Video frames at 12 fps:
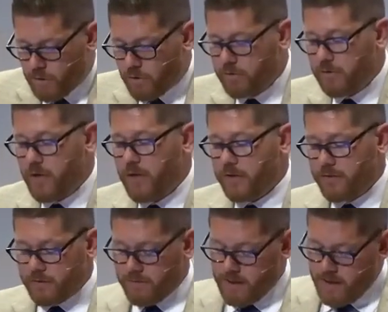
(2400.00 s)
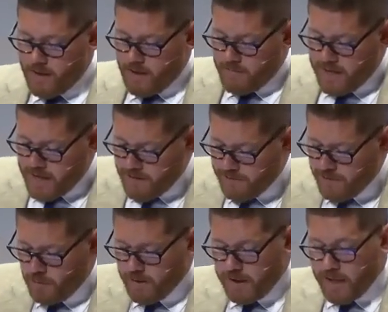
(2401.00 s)
girl's lungs uh, began to
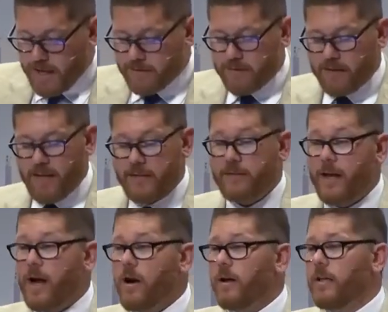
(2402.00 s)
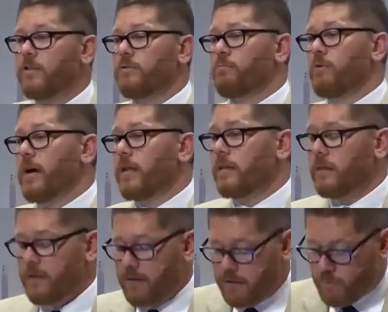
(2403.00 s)
fill with less and less air at each breath.
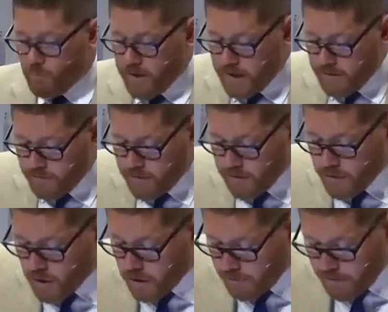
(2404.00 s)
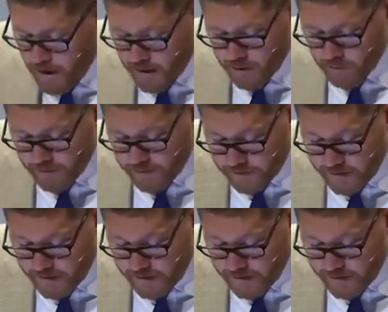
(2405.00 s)
The weight of the dirt upon her was